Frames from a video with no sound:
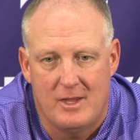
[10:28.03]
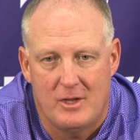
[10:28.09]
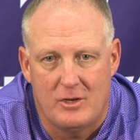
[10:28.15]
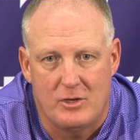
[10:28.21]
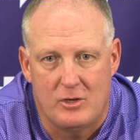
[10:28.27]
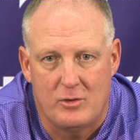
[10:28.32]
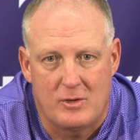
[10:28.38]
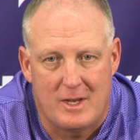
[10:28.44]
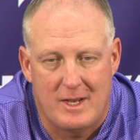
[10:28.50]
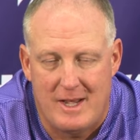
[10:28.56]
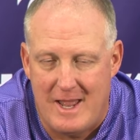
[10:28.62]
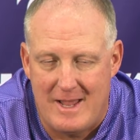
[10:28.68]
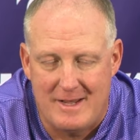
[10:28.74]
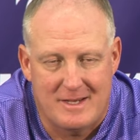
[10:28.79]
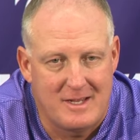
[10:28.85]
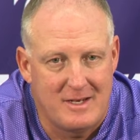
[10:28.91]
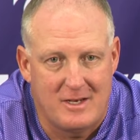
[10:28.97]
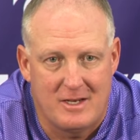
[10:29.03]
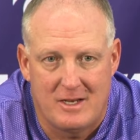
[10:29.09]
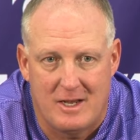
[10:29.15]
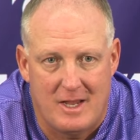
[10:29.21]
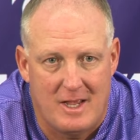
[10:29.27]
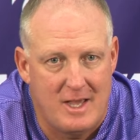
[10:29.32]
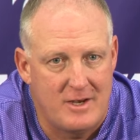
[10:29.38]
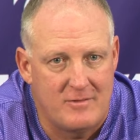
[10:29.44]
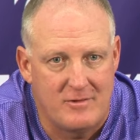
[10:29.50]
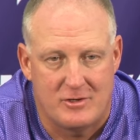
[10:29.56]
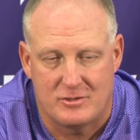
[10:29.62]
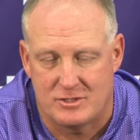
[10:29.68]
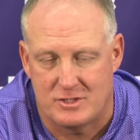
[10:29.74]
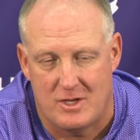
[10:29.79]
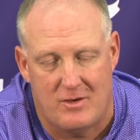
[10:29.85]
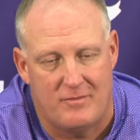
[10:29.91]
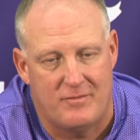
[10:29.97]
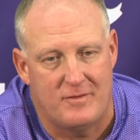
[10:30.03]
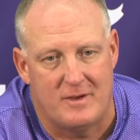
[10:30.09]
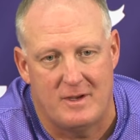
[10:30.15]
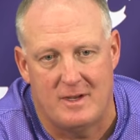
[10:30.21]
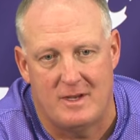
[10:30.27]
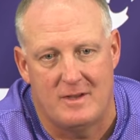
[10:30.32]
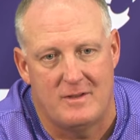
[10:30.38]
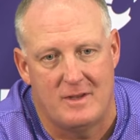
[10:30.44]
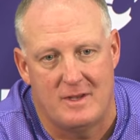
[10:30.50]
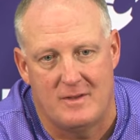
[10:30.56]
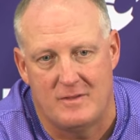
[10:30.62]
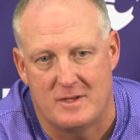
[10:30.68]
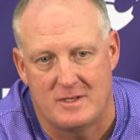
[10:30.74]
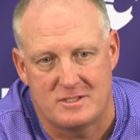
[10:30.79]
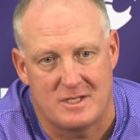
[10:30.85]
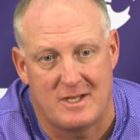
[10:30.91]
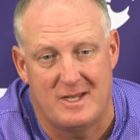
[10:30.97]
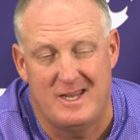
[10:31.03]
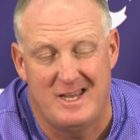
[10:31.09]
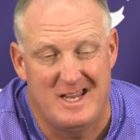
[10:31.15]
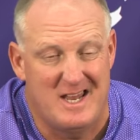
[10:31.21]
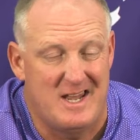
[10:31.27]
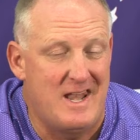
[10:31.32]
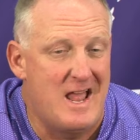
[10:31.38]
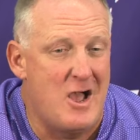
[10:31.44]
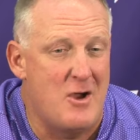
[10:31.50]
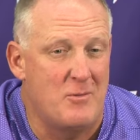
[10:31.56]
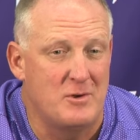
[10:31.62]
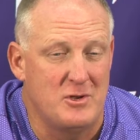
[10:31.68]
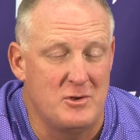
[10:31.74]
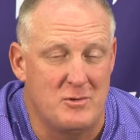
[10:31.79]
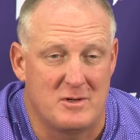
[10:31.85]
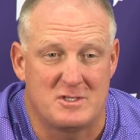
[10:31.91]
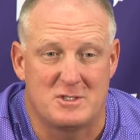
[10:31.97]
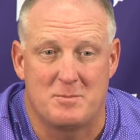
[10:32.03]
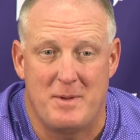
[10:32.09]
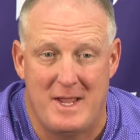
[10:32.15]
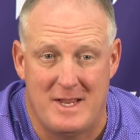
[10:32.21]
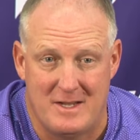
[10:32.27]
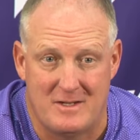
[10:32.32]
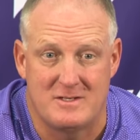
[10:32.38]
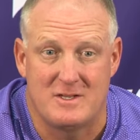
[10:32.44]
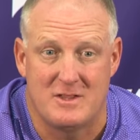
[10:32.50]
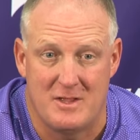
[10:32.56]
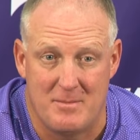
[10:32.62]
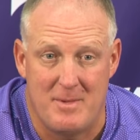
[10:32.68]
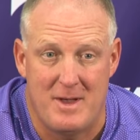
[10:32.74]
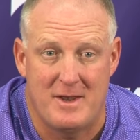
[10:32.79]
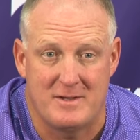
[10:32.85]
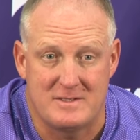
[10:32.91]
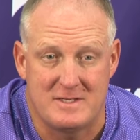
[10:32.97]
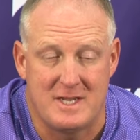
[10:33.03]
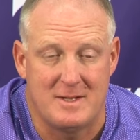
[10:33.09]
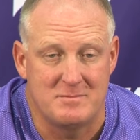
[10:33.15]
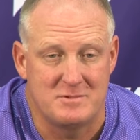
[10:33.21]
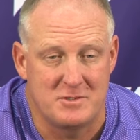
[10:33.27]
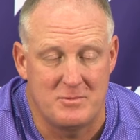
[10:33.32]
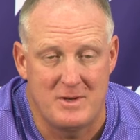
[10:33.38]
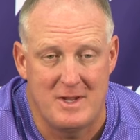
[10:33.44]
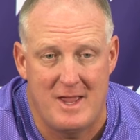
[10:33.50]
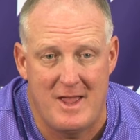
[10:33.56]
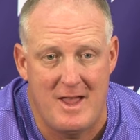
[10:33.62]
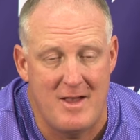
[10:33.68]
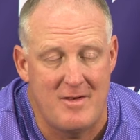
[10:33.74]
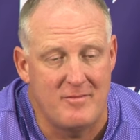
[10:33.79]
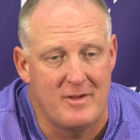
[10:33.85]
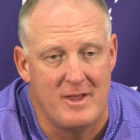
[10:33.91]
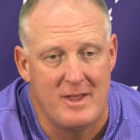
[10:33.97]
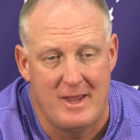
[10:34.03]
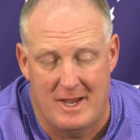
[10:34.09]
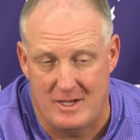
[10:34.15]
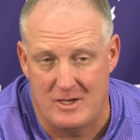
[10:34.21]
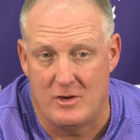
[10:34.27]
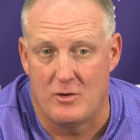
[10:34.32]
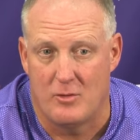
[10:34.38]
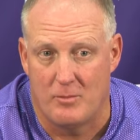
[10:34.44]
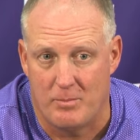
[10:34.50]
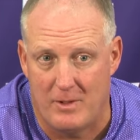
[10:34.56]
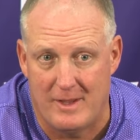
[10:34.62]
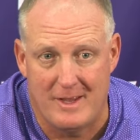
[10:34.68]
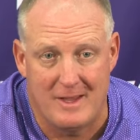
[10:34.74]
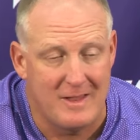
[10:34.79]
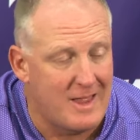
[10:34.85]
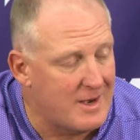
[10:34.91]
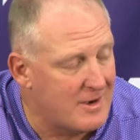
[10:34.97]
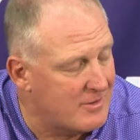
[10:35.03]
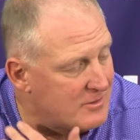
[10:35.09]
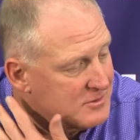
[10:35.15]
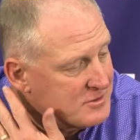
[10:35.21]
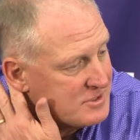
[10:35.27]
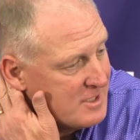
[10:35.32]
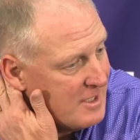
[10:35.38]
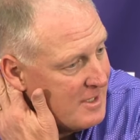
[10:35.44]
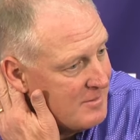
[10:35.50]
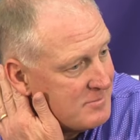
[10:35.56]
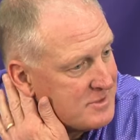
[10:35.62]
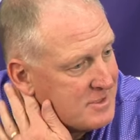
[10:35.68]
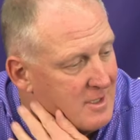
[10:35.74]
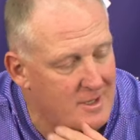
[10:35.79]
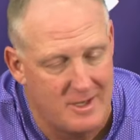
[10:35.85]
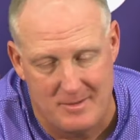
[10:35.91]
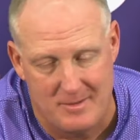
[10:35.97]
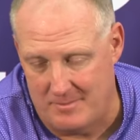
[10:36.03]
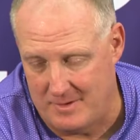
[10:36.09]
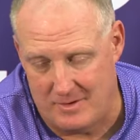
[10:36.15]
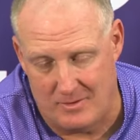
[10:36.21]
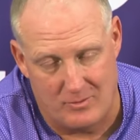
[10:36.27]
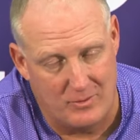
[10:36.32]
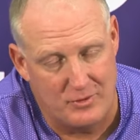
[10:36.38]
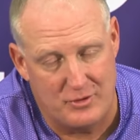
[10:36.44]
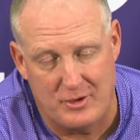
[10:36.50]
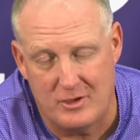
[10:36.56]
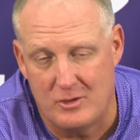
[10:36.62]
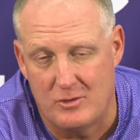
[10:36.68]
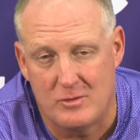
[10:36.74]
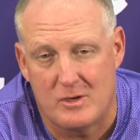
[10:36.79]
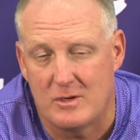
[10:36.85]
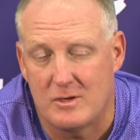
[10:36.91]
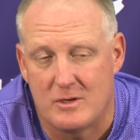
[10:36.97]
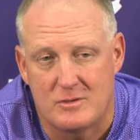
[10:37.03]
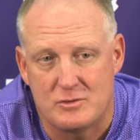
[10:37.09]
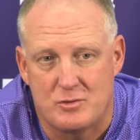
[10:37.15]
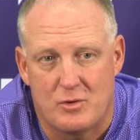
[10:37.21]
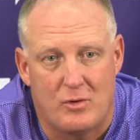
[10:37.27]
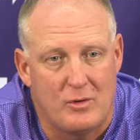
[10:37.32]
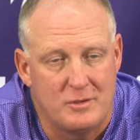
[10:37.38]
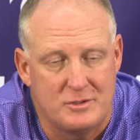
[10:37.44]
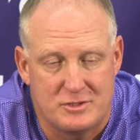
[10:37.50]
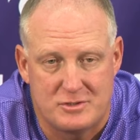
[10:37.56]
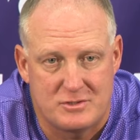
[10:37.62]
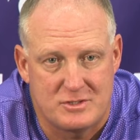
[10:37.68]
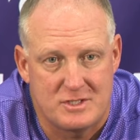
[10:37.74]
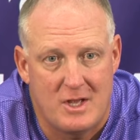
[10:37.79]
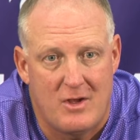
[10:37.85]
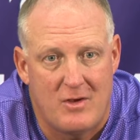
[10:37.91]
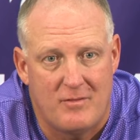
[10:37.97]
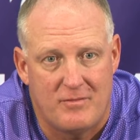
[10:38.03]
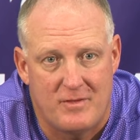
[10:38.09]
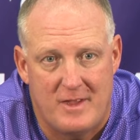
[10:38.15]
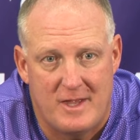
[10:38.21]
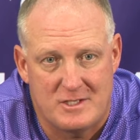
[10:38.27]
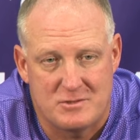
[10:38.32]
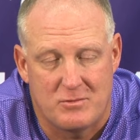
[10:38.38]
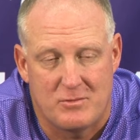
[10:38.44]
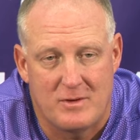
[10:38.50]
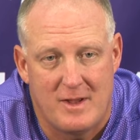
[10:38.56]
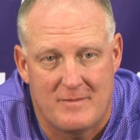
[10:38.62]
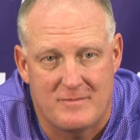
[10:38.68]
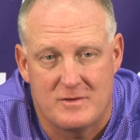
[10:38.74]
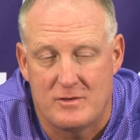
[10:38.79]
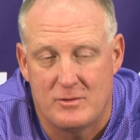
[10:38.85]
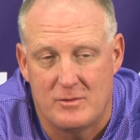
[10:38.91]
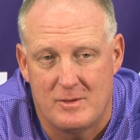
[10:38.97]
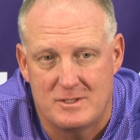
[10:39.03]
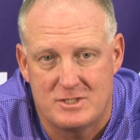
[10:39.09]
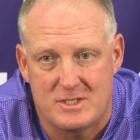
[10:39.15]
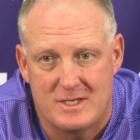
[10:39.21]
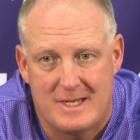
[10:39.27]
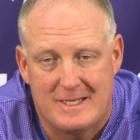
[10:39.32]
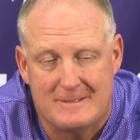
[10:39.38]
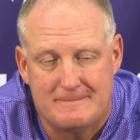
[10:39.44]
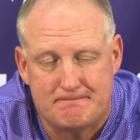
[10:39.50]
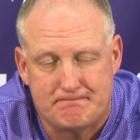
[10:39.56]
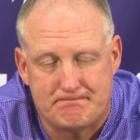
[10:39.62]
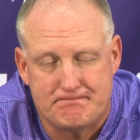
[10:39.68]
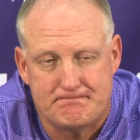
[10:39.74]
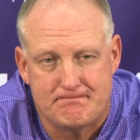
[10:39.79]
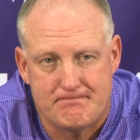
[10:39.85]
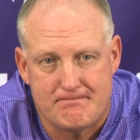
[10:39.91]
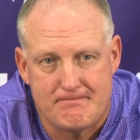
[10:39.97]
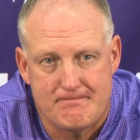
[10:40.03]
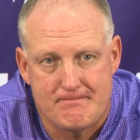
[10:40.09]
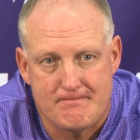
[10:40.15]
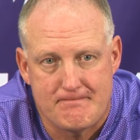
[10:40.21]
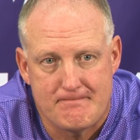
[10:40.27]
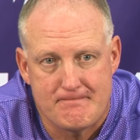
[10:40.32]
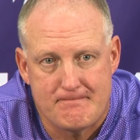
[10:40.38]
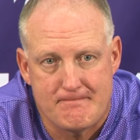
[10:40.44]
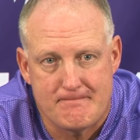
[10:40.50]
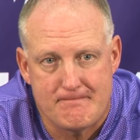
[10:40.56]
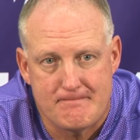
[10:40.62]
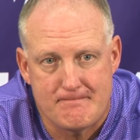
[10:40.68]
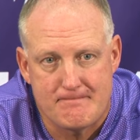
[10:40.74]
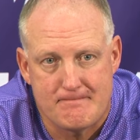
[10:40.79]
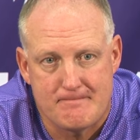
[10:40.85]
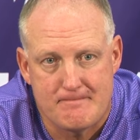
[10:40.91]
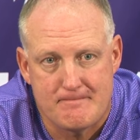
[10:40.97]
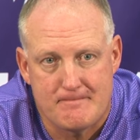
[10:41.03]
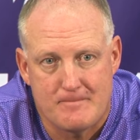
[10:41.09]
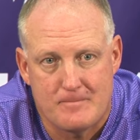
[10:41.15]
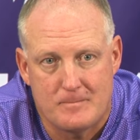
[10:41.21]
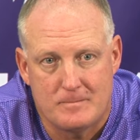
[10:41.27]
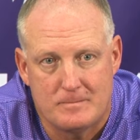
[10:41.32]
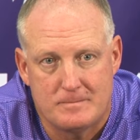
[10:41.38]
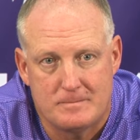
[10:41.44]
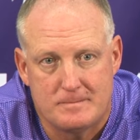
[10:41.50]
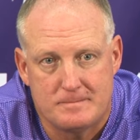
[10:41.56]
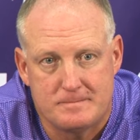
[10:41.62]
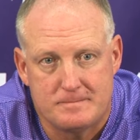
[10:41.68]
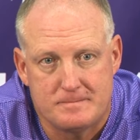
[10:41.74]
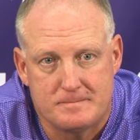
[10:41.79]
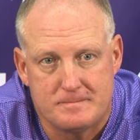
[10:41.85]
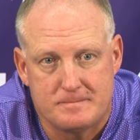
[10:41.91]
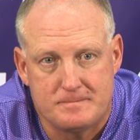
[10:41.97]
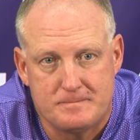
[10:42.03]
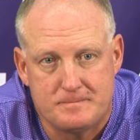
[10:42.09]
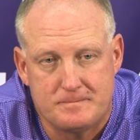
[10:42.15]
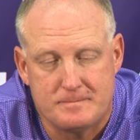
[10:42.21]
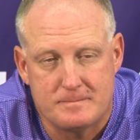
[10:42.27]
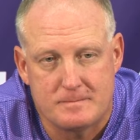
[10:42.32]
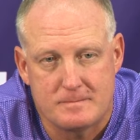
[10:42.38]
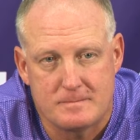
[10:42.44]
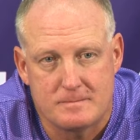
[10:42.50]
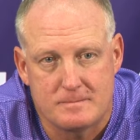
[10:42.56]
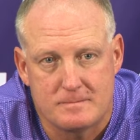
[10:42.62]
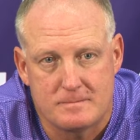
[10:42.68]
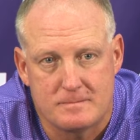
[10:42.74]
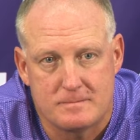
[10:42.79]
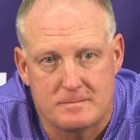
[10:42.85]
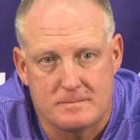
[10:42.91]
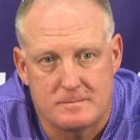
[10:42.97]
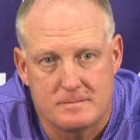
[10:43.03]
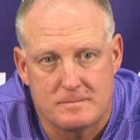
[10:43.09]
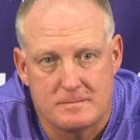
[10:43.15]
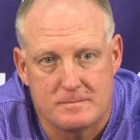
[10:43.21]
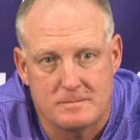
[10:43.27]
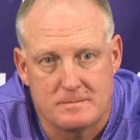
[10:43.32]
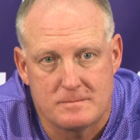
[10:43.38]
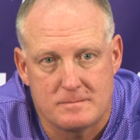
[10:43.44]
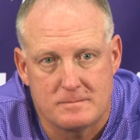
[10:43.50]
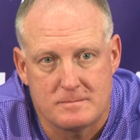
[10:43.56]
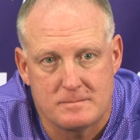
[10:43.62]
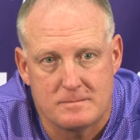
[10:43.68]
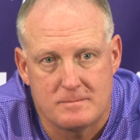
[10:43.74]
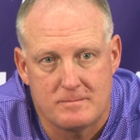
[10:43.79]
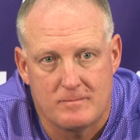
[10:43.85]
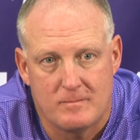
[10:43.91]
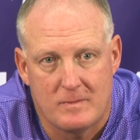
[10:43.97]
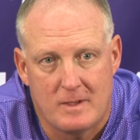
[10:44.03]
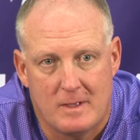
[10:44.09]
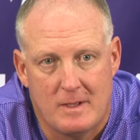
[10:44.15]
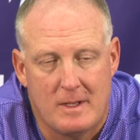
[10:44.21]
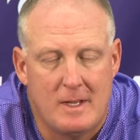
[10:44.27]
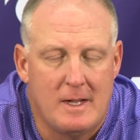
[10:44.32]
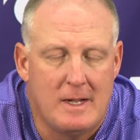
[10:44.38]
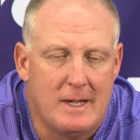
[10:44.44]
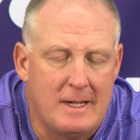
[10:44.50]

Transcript: You cannot get ahead of yourself in in this league. And now, when you expand it to the amount of teams that we have, and you don't play a lot of those teams, the only thing you can control is yourself, and that's what we have to do each day. And finally, that said, what do you feel like is the identity of this team right now?